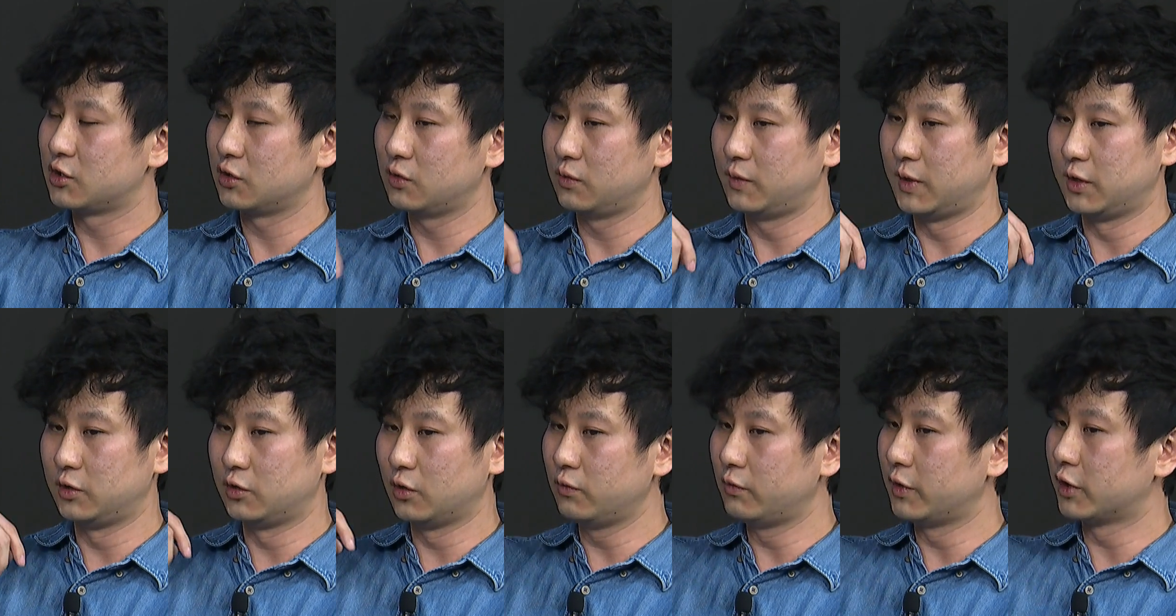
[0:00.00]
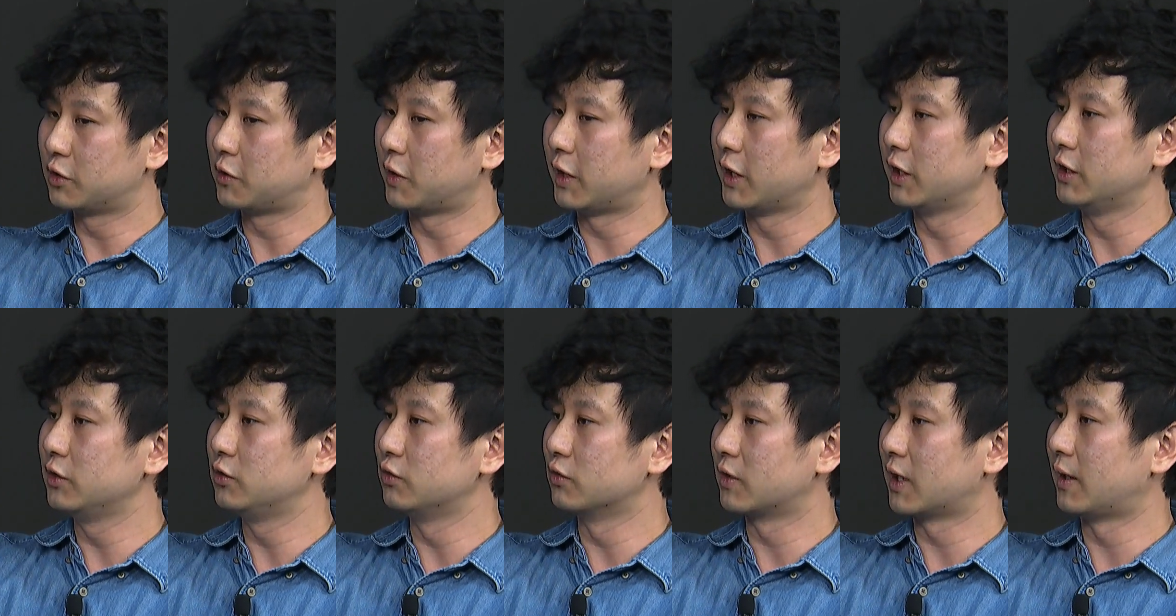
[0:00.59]
So we don't require
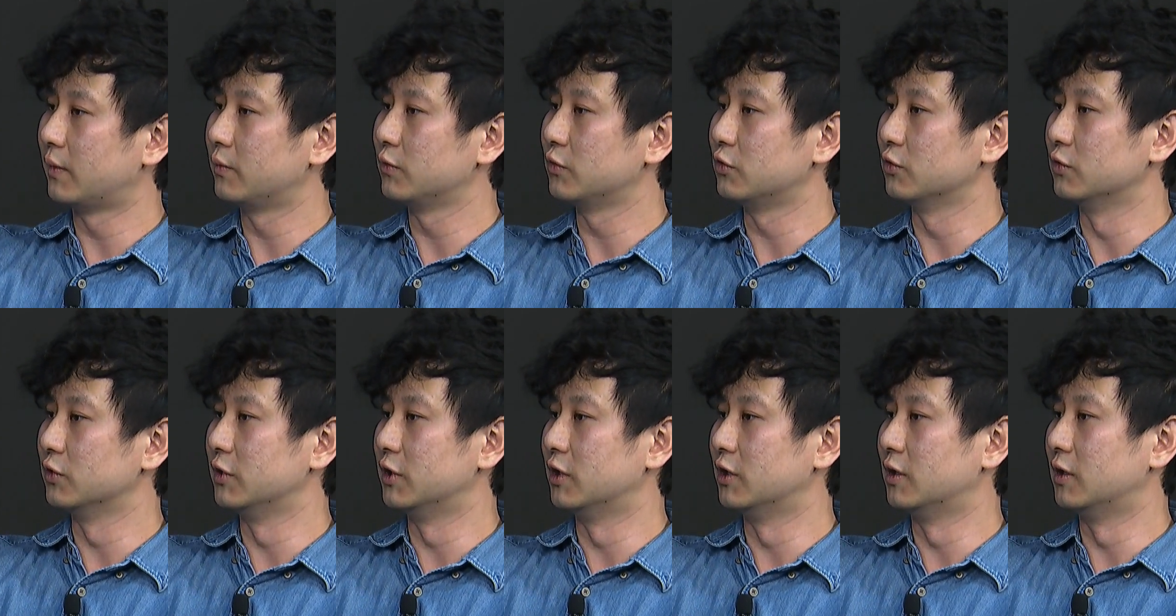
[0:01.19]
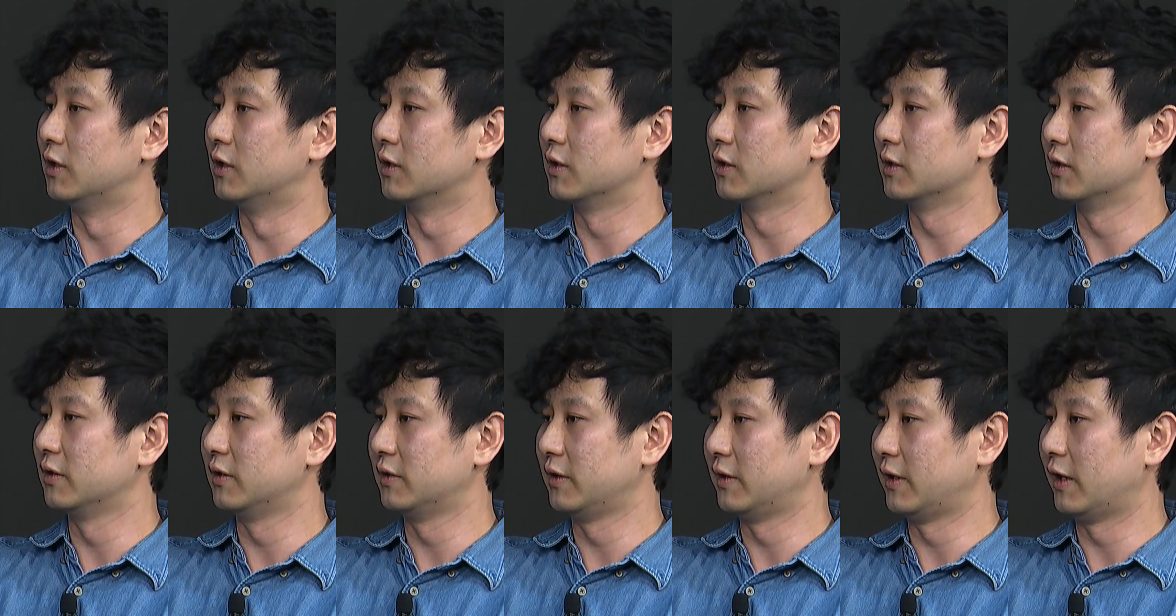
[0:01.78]
you to come to the
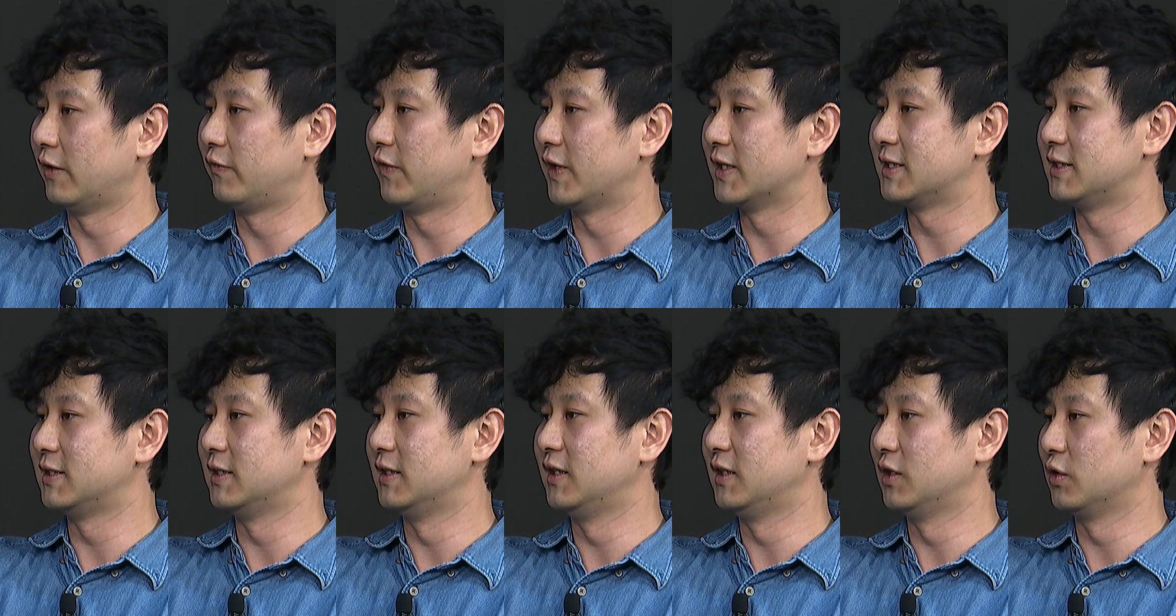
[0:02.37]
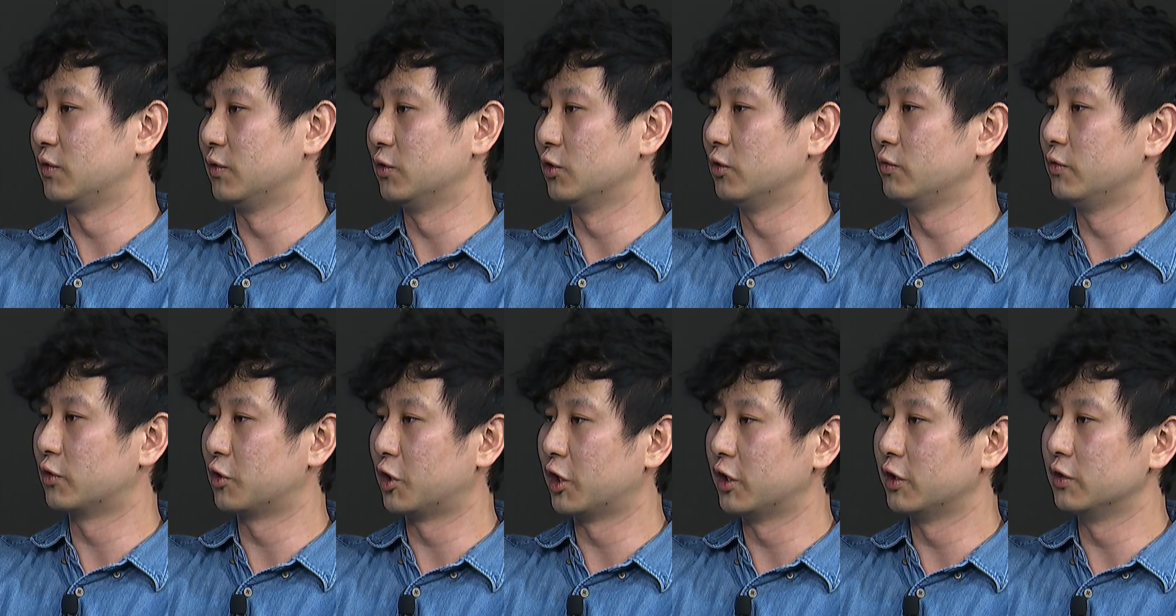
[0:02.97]
FSC, or we don't
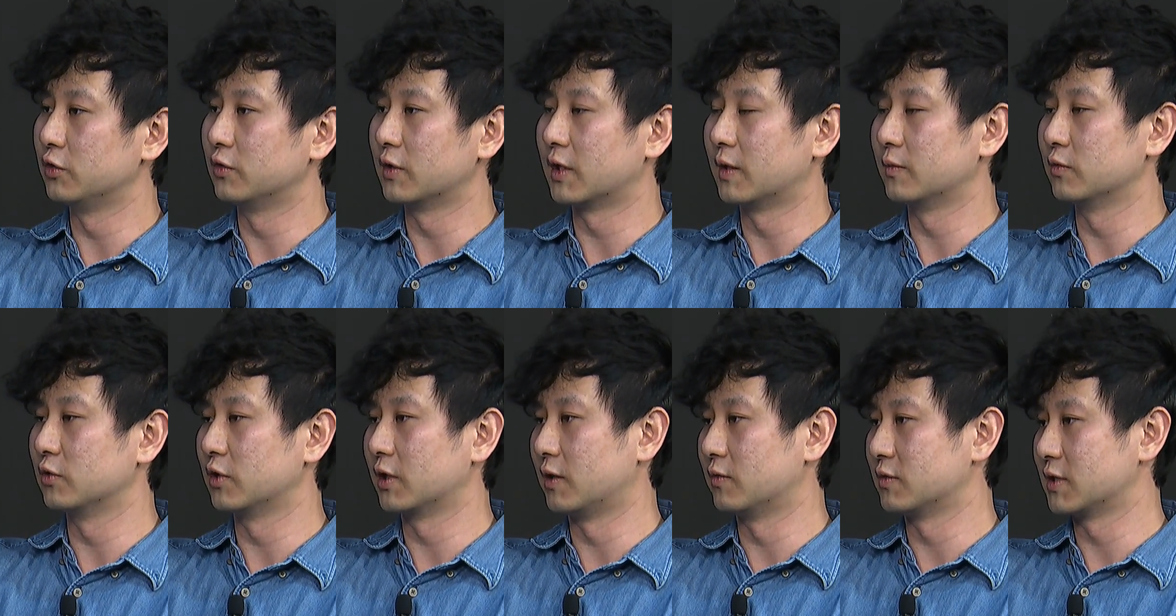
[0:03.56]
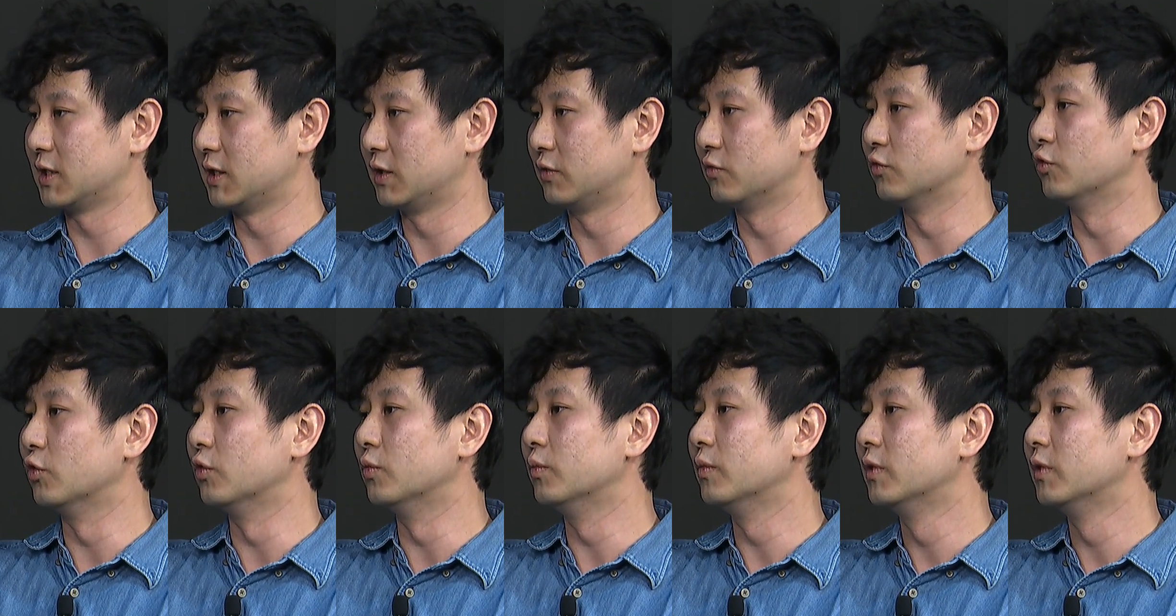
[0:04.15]
require you to come to the counseling room.